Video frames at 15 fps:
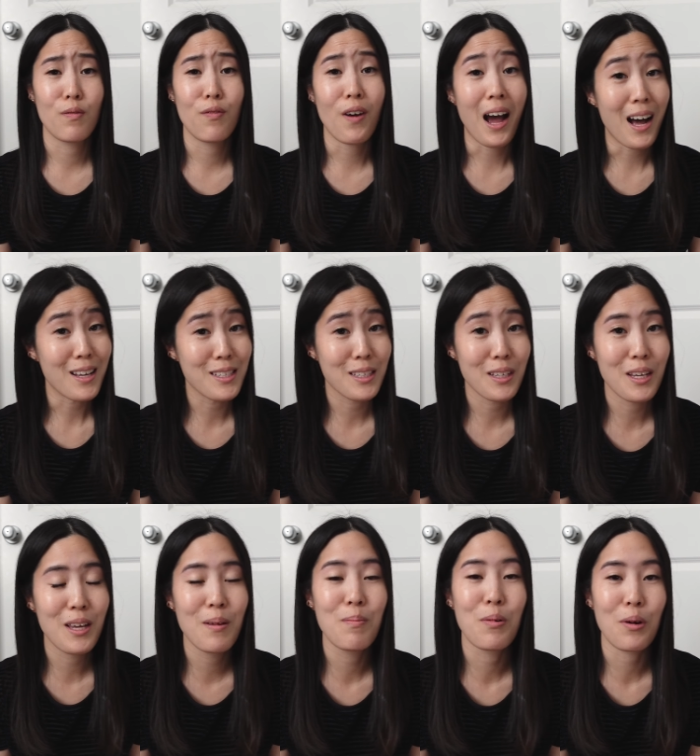
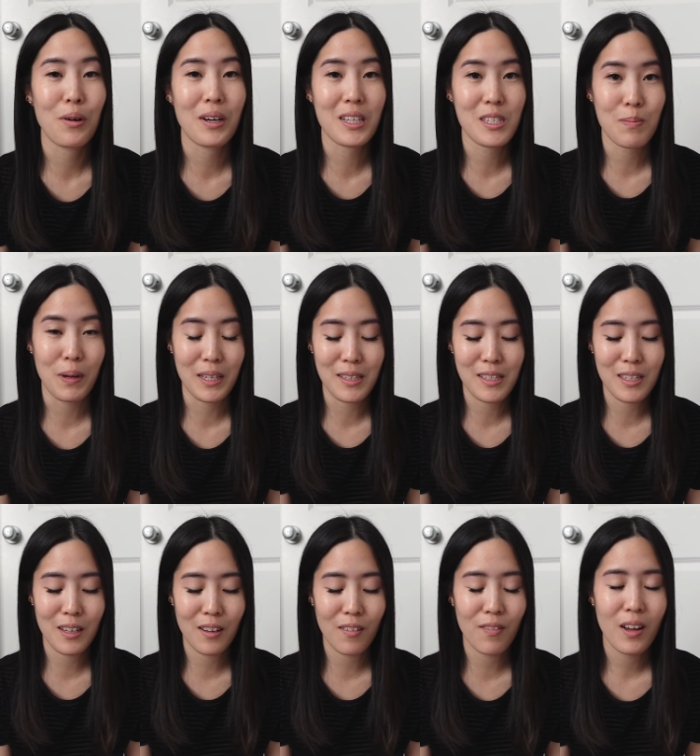vastly more
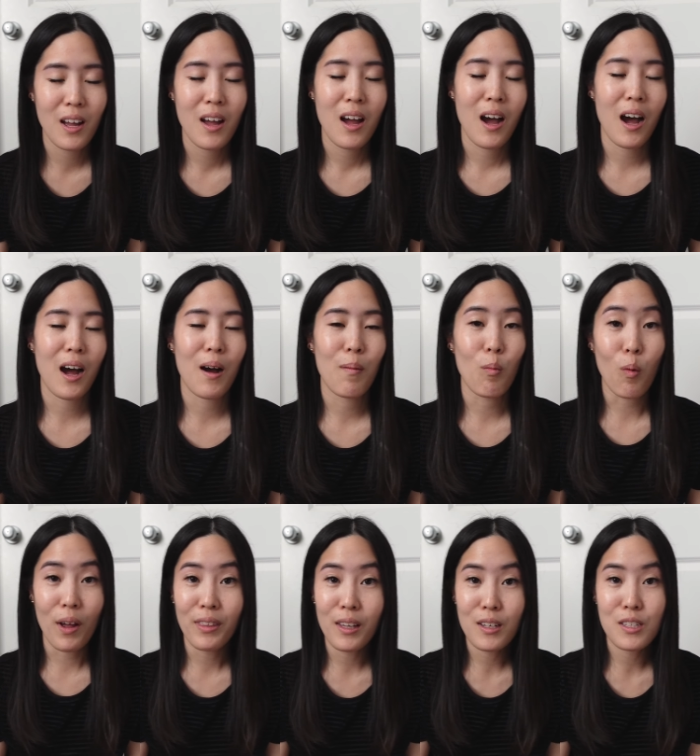expensive. Um,
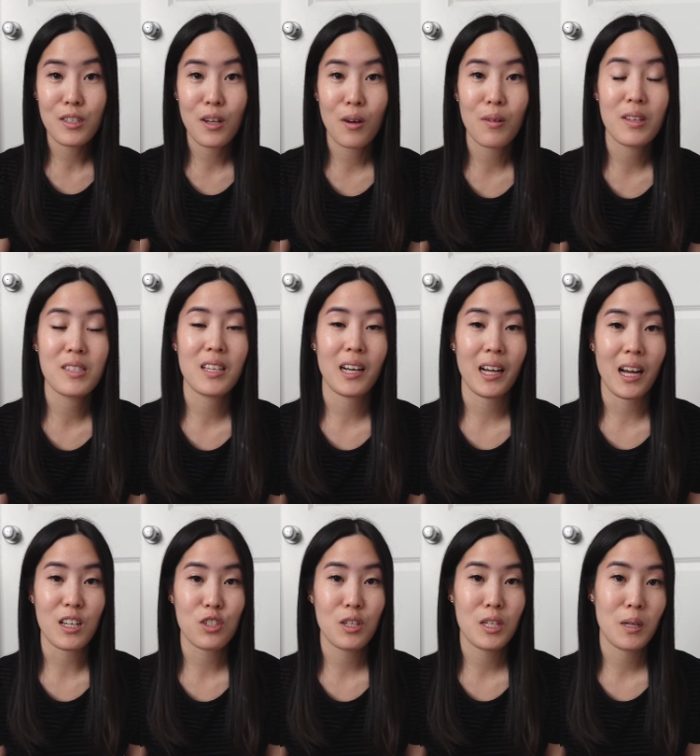one thing to note is that I
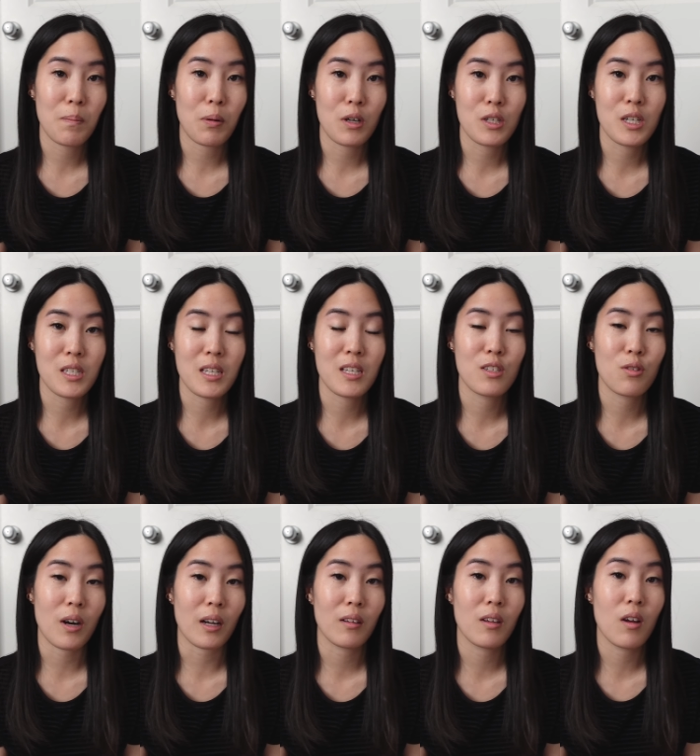actually didn't purchase this
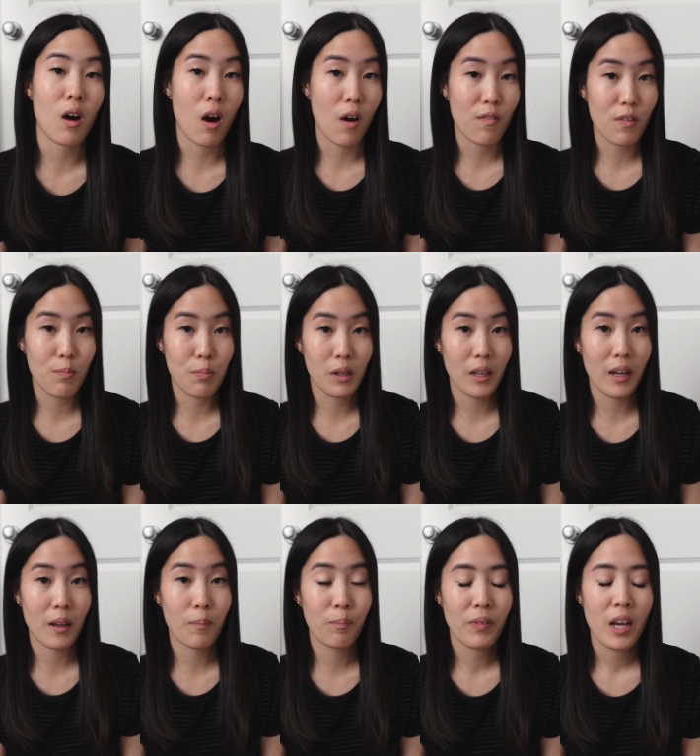directly off of
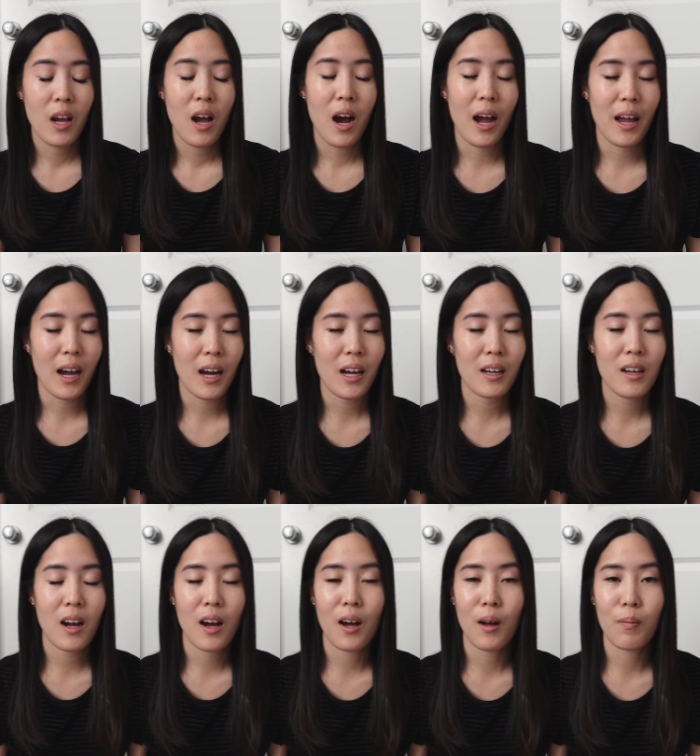Polène. I had
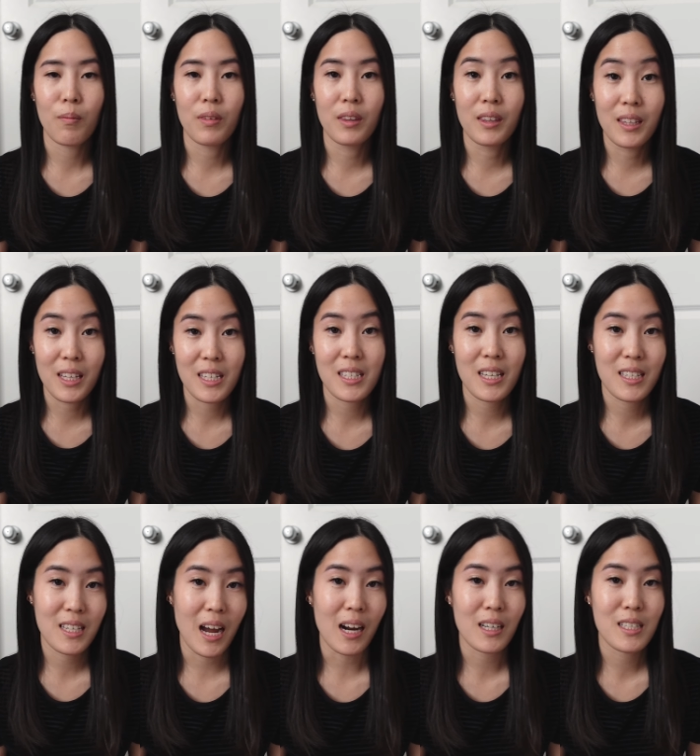um, this
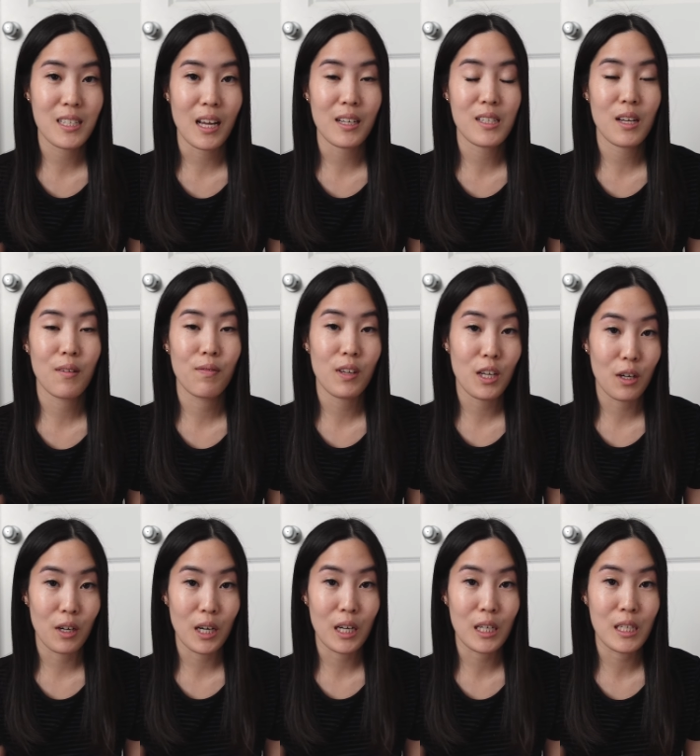exact set of
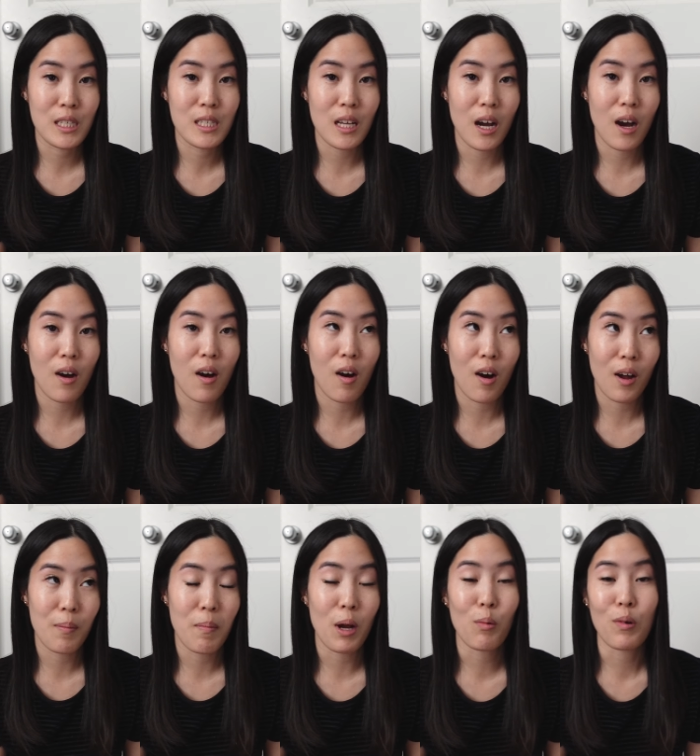earrings
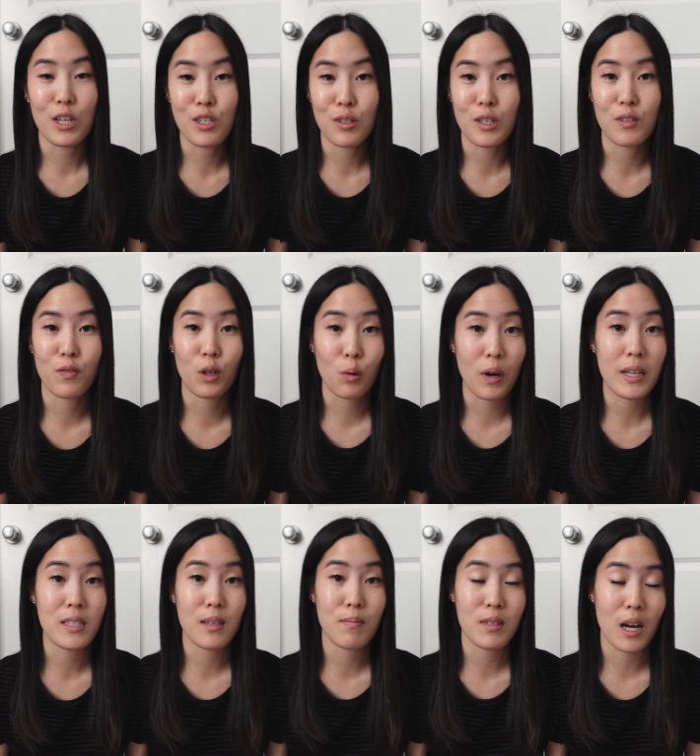on my wish list for
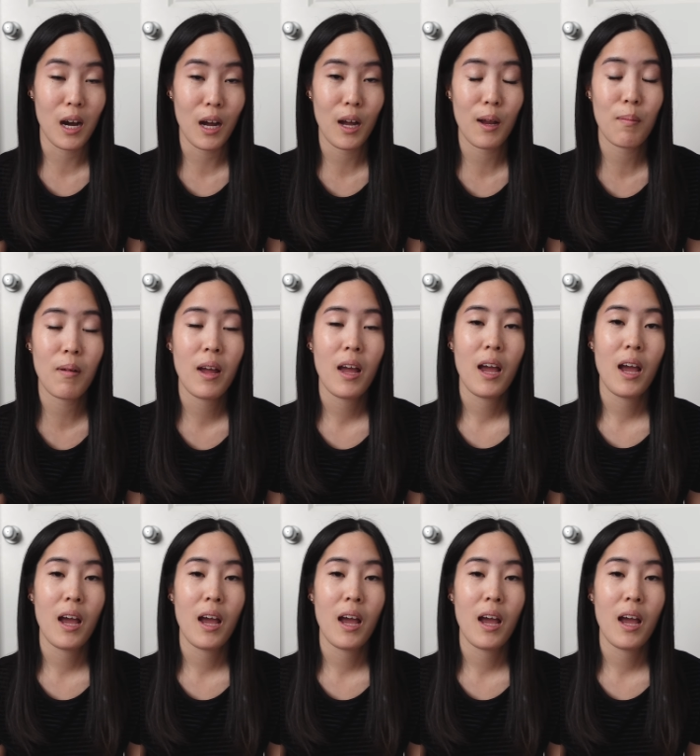quite some time